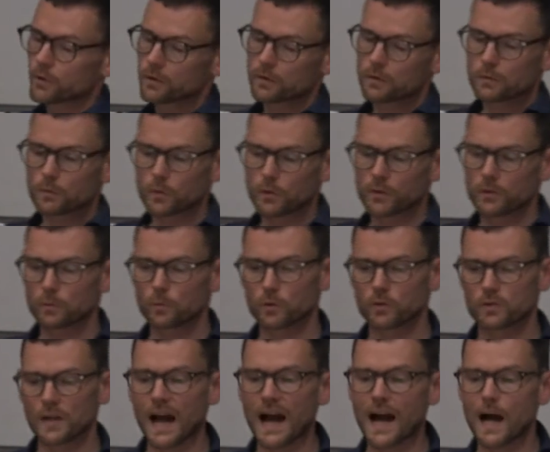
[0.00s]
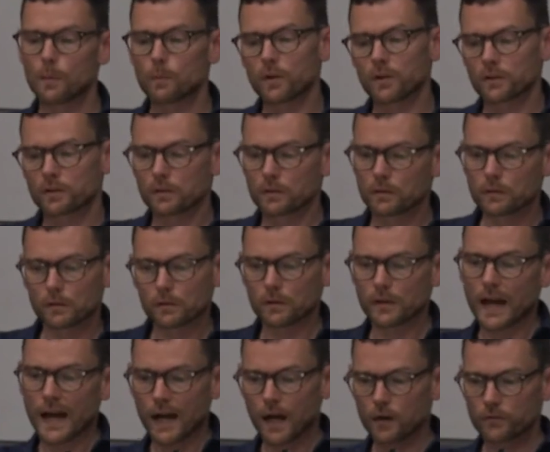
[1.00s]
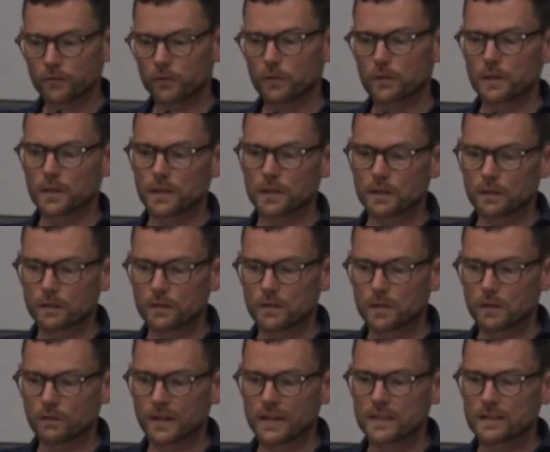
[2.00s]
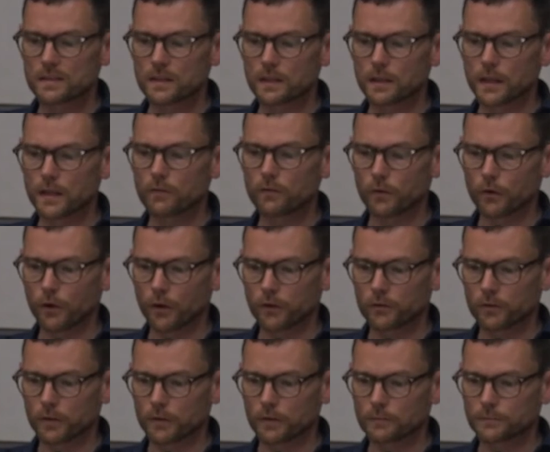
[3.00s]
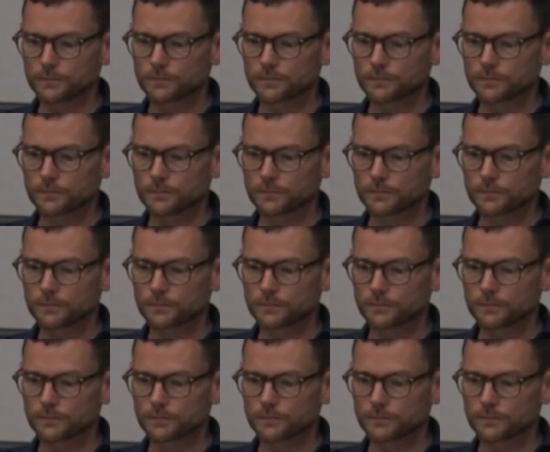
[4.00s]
was armored after the events in Ferguson.